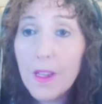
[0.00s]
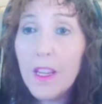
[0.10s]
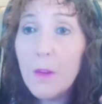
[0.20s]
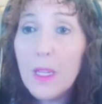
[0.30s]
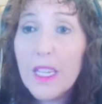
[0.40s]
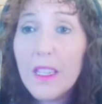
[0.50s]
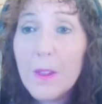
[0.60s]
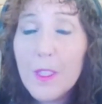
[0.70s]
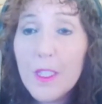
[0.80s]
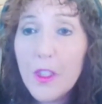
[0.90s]
And we can give
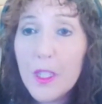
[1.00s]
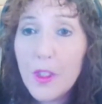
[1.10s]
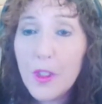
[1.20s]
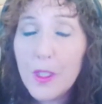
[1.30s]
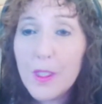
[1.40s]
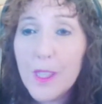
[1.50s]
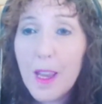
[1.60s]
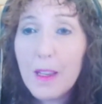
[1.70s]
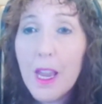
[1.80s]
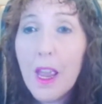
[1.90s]
suggestions that